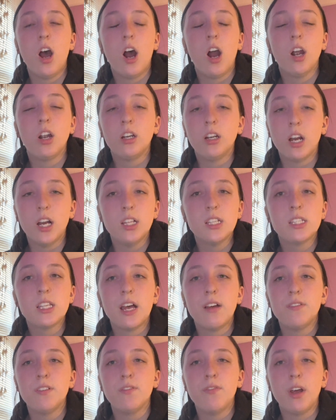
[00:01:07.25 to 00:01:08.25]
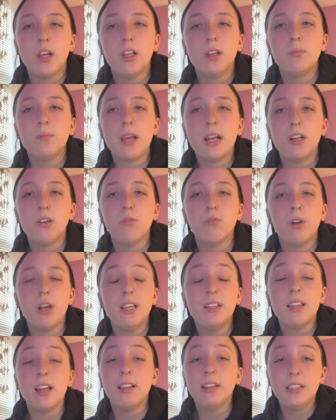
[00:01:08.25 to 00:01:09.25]
our guns have developed at a
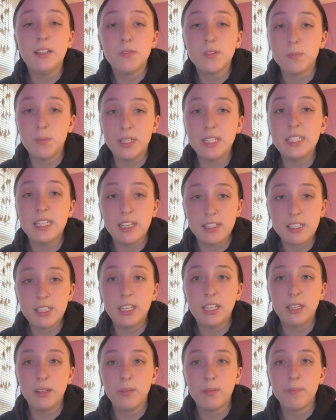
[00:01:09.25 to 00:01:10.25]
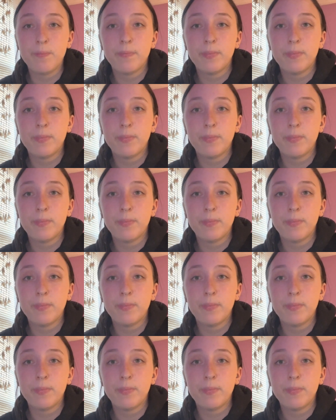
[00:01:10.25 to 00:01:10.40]
rate that leaves me dizzy.